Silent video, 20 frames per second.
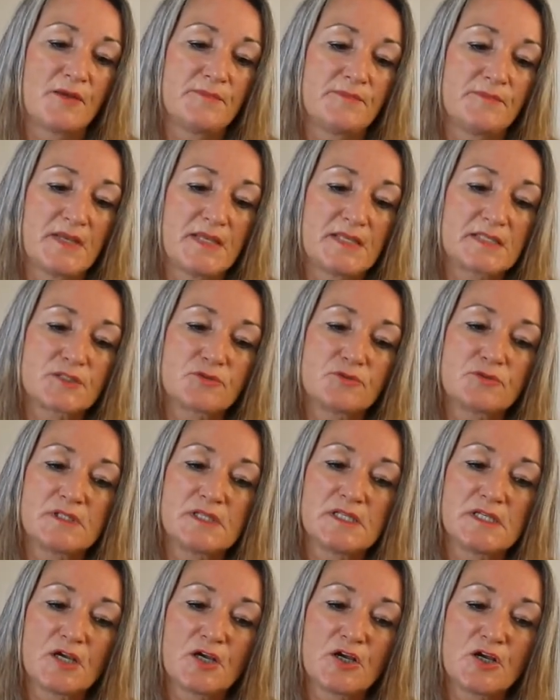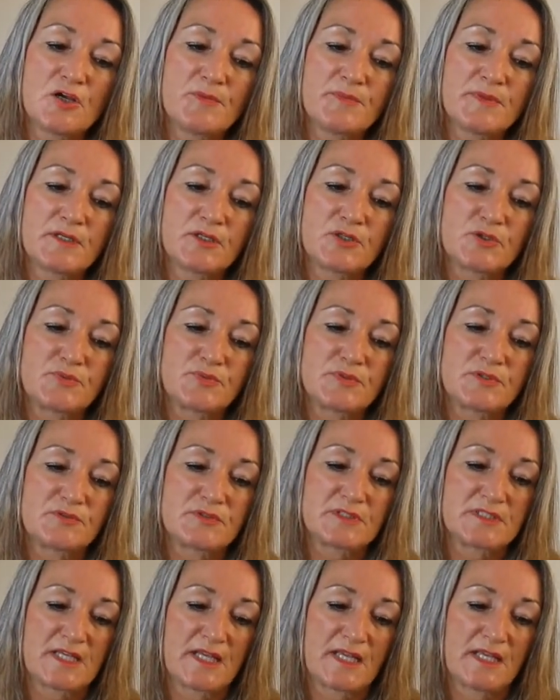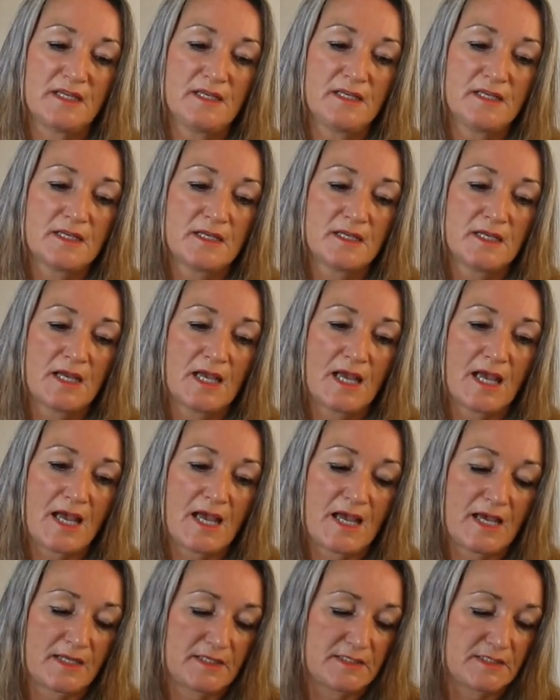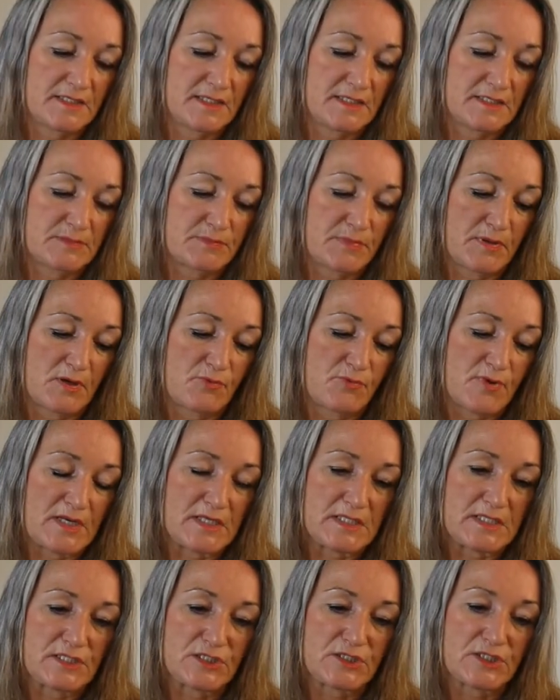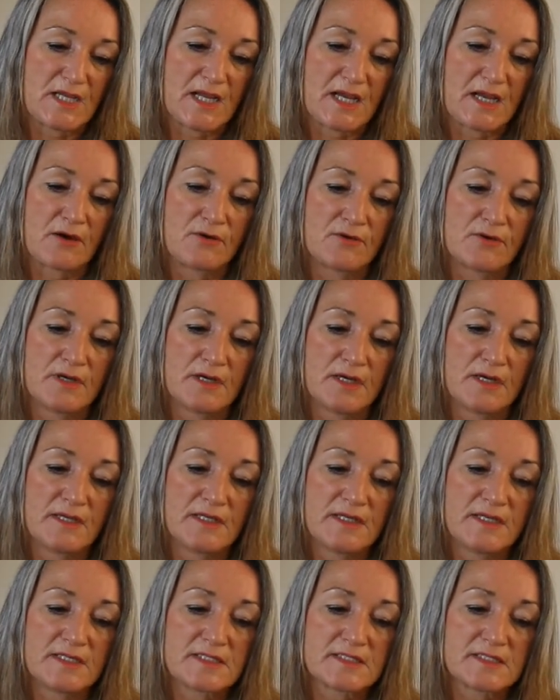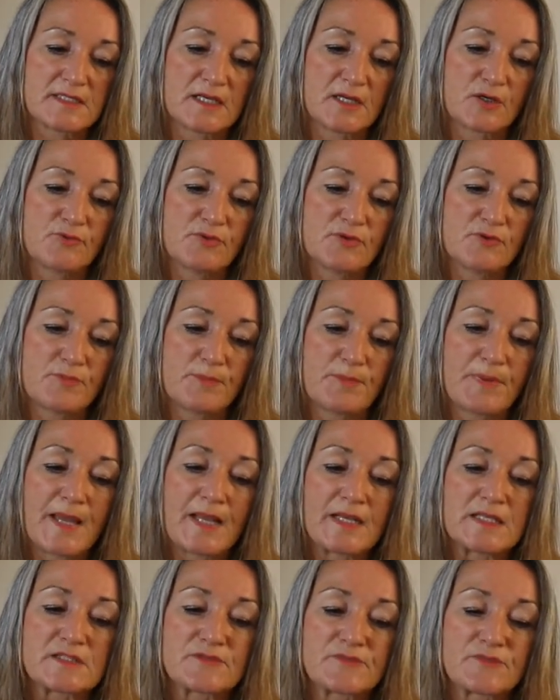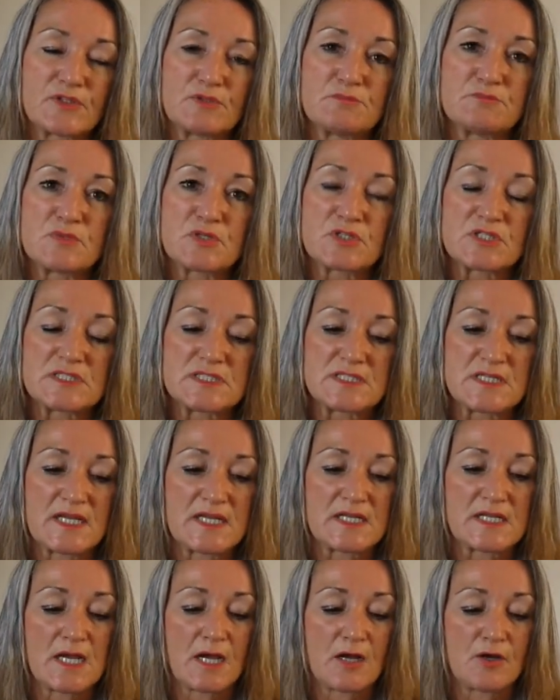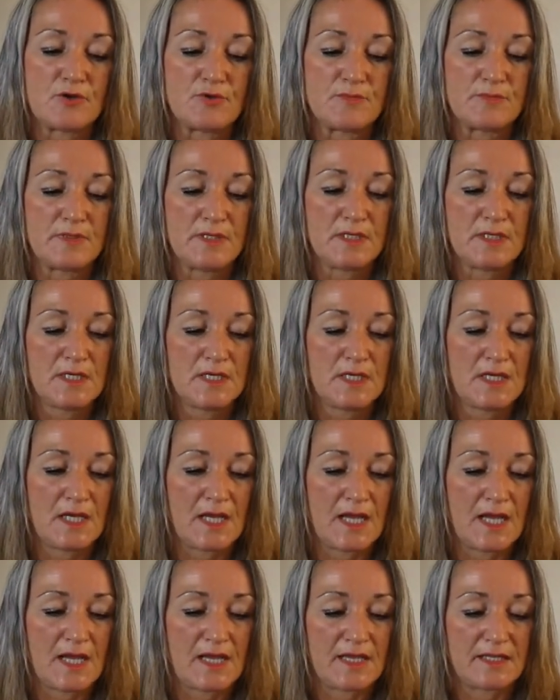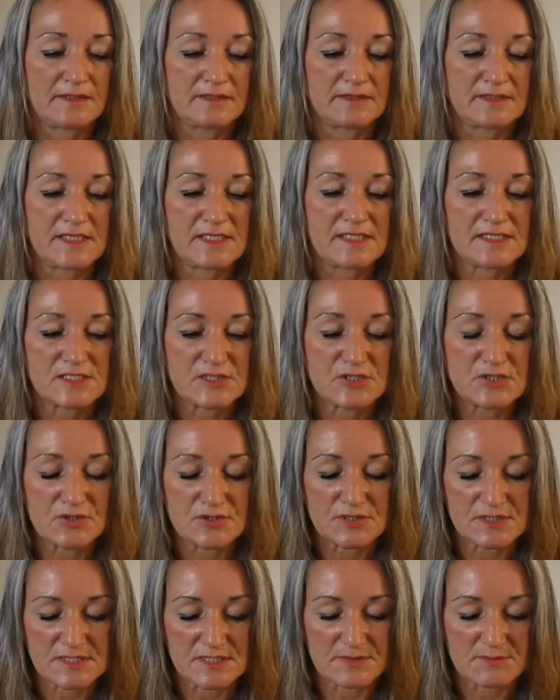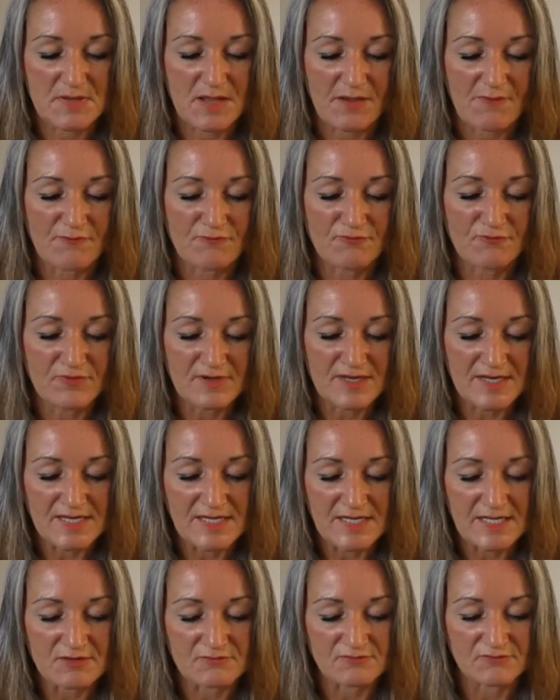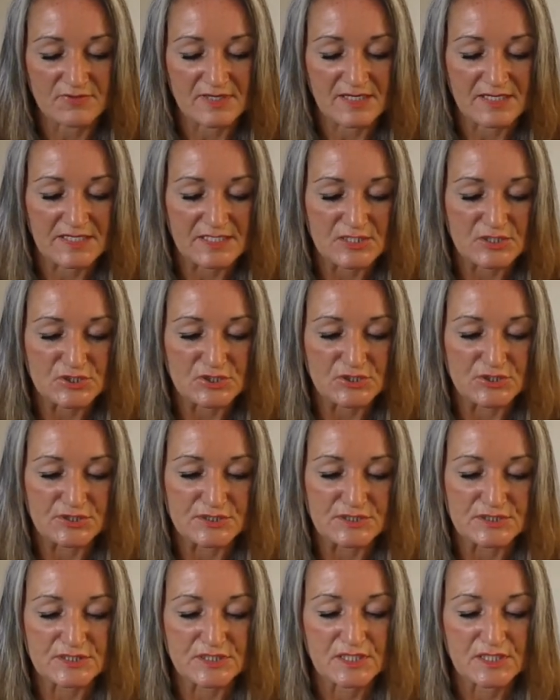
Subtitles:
It's called The Urban Quilting, and it's by Wendy Chow, and it's quilt patterns for the modern day home, and it's got some really good